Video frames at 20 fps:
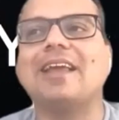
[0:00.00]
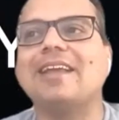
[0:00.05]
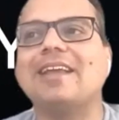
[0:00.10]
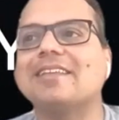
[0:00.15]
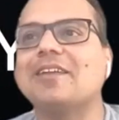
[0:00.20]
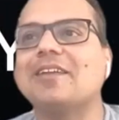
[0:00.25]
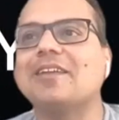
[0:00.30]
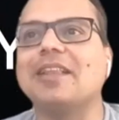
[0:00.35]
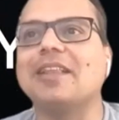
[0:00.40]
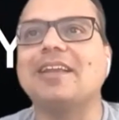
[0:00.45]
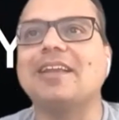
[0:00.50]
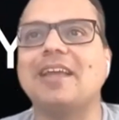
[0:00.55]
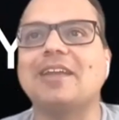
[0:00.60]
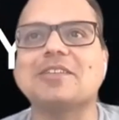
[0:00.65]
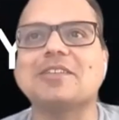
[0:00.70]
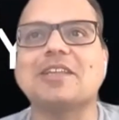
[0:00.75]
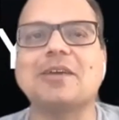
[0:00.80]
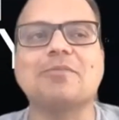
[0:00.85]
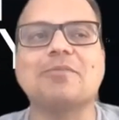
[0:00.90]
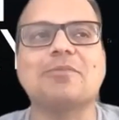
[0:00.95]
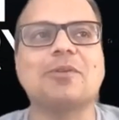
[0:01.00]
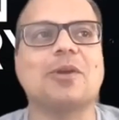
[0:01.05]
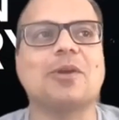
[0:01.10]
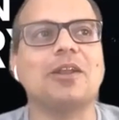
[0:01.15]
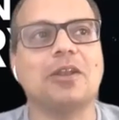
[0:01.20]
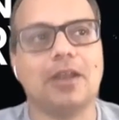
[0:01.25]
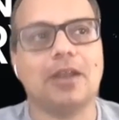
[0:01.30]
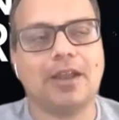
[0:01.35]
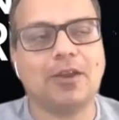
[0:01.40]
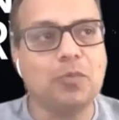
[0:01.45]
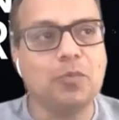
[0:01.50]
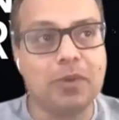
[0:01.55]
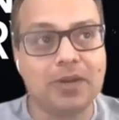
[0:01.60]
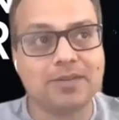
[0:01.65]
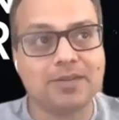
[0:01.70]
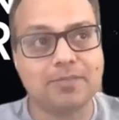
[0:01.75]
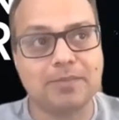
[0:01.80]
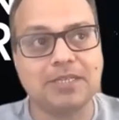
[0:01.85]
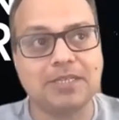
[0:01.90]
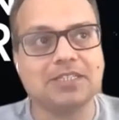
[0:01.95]
things and all that kind of stuff. So I do
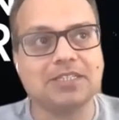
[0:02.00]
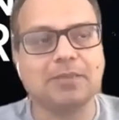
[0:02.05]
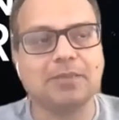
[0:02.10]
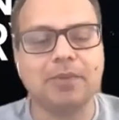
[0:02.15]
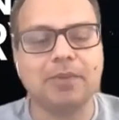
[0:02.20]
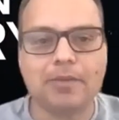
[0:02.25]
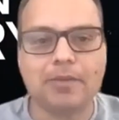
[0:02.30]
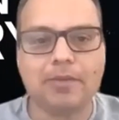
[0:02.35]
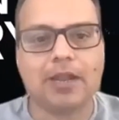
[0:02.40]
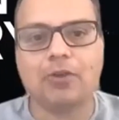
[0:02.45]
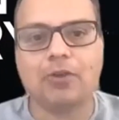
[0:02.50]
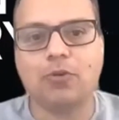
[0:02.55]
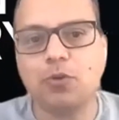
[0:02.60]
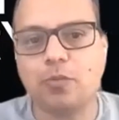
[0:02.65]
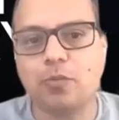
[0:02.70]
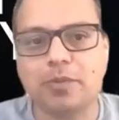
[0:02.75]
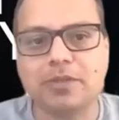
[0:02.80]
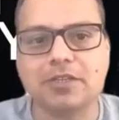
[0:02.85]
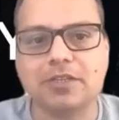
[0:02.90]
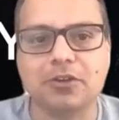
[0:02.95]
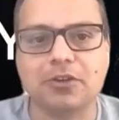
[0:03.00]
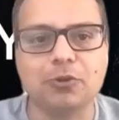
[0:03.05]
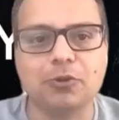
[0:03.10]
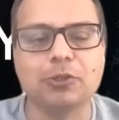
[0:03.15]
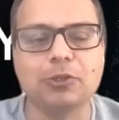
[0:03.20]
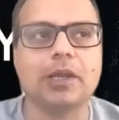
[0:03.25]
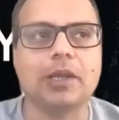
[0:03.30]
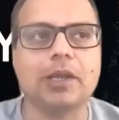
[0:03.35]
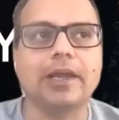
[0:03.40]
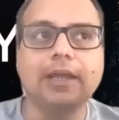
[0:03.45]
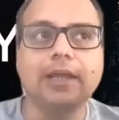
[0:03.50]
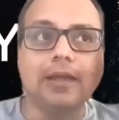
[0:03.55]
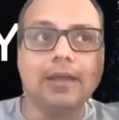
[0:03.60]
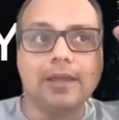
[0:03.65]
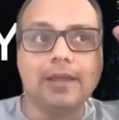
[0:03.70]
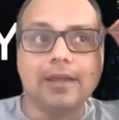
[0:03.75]
miss it sometimes, but I don't miss it usually.